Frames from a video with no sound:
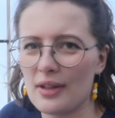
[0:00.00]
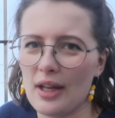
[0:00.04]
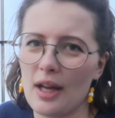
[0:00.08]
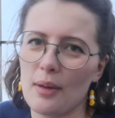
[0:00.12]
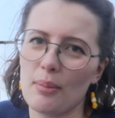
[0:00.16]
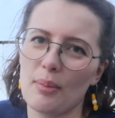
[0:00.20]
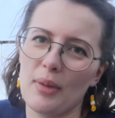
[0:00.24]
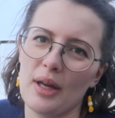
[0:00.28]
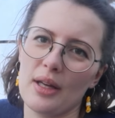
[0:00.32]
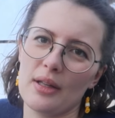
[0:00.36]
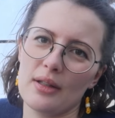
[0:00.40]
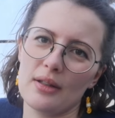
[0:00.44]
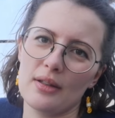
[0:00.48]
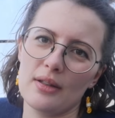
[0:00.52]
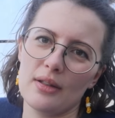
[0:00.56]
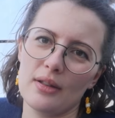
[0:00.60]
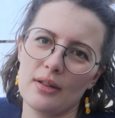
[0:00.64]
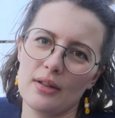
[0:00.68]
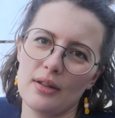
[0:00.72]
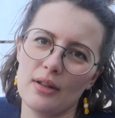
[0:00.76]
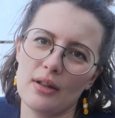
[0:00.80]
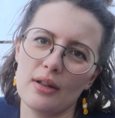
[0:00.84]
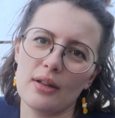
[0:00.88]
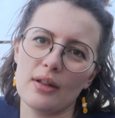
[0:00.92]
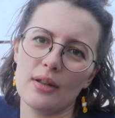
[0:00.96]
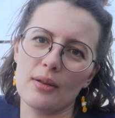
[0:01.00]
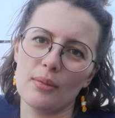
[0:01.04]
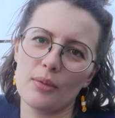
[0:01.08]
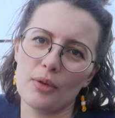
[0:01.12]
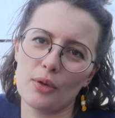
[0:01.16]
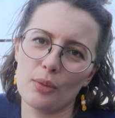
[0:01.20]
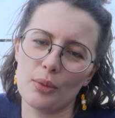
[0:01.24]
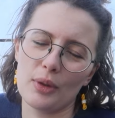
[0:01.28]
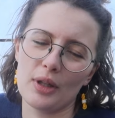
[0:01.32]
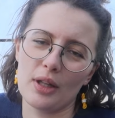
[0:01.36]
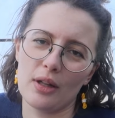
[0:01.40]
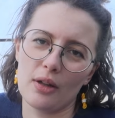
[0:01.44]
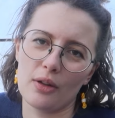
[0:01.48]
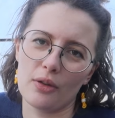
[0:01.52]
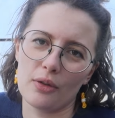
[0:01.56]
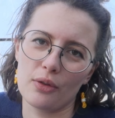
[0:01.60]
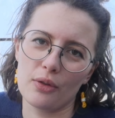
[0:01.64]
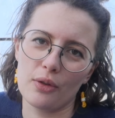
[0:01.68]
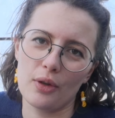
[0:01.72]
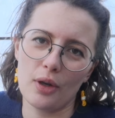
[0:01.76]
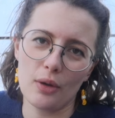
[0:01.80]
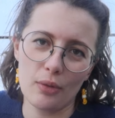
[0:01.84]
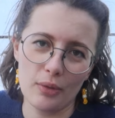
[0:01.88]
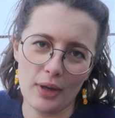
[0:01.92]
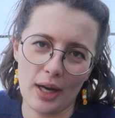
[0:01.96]
that make uh, the wheel
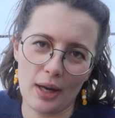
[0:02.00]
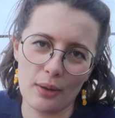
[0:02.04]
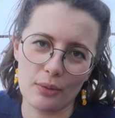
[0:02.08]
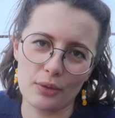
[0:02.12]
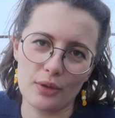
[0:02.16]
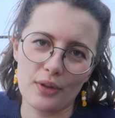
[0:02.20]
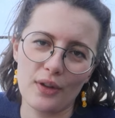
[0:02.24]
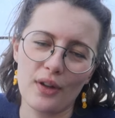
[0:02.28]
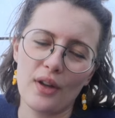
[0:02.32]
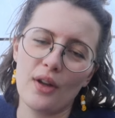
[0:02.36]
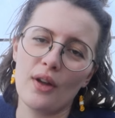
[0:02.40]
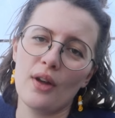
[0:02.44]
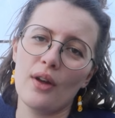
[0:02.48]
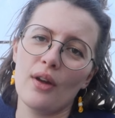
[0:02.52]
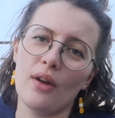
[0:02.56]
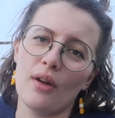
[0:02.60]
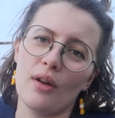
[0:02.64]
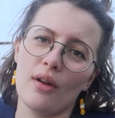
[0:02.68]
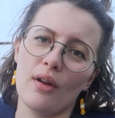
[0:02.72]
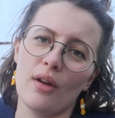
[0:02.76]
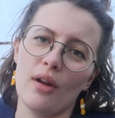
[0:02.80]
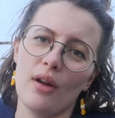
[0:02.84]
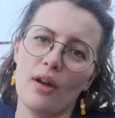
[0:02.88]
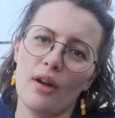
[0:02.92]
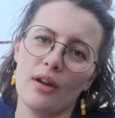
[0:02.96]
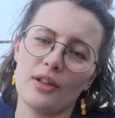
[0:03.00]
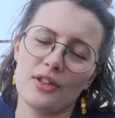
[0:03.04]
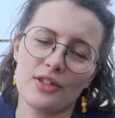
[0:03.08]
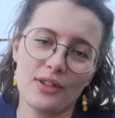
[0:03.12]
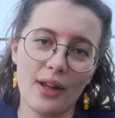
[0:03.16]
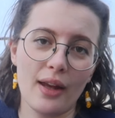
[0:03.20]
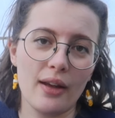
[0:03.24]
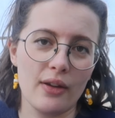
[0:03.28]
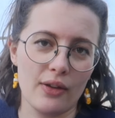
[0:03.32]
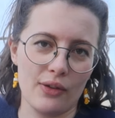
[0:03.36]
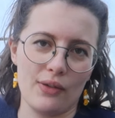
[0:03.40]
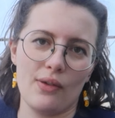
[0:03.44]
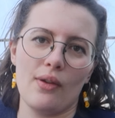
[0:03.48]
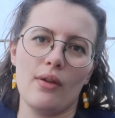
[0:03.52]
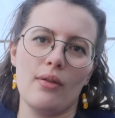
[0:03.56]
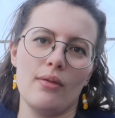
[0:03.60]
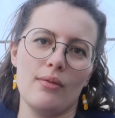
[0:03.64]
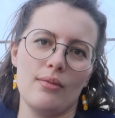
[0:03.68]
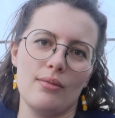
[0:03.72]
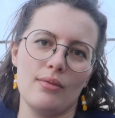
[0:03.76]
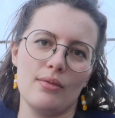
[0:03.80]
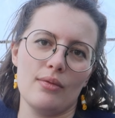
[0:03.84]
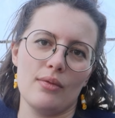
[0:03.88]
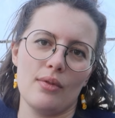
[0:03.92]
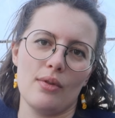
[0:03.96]
go round uh, stays
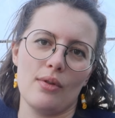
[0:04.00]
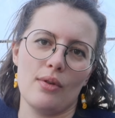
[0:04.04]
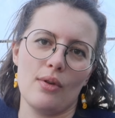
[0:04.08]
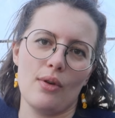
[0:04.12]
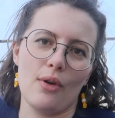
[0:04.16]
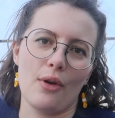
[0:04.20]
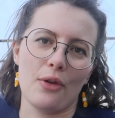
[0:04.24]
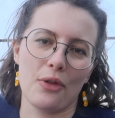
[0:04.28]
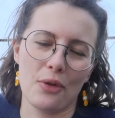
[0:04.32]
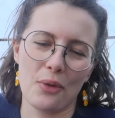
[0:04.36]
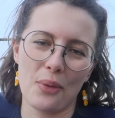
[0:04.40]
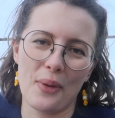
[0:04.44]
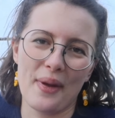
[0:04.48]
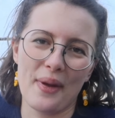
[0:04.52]
on the